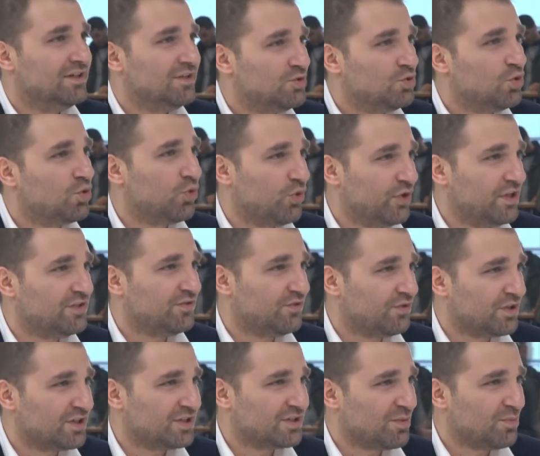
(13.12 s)
to Crete,
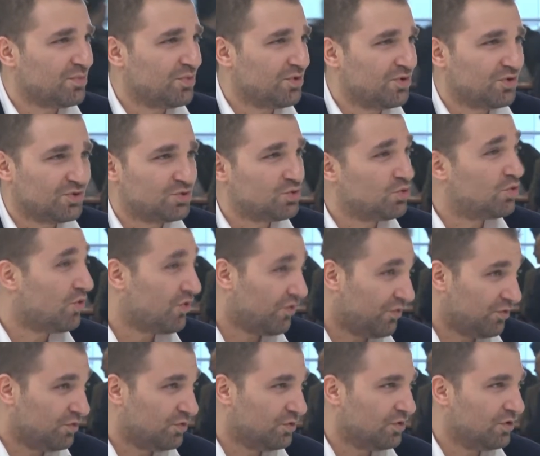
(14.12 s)
for example, or to
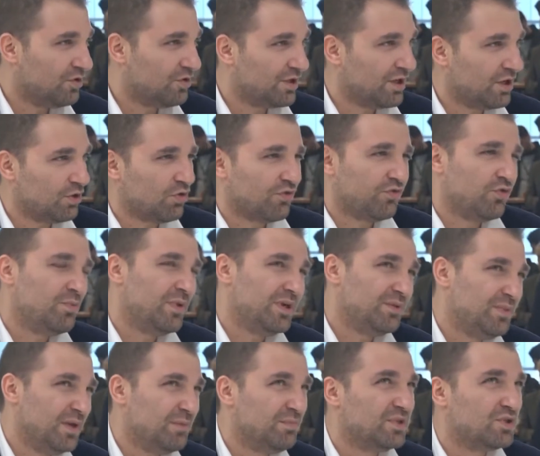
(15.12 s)
Corfu? Okay, yeah. Corfu
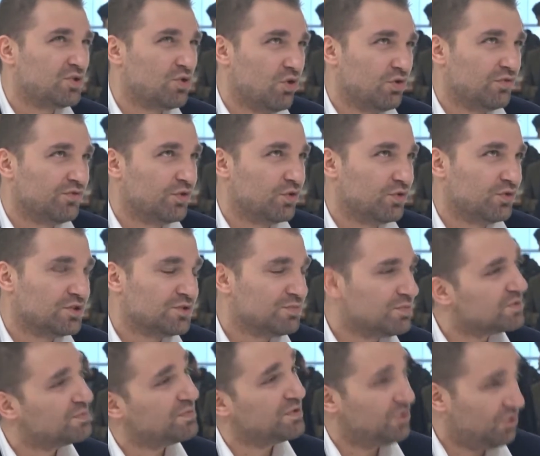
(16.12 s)
might be a bit cold for
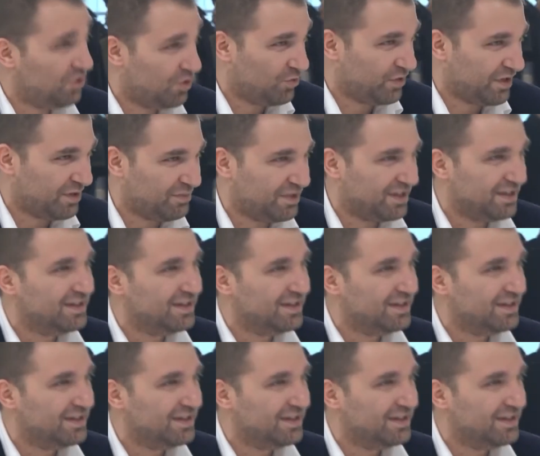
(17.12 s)
Christmas, but you know what I mean.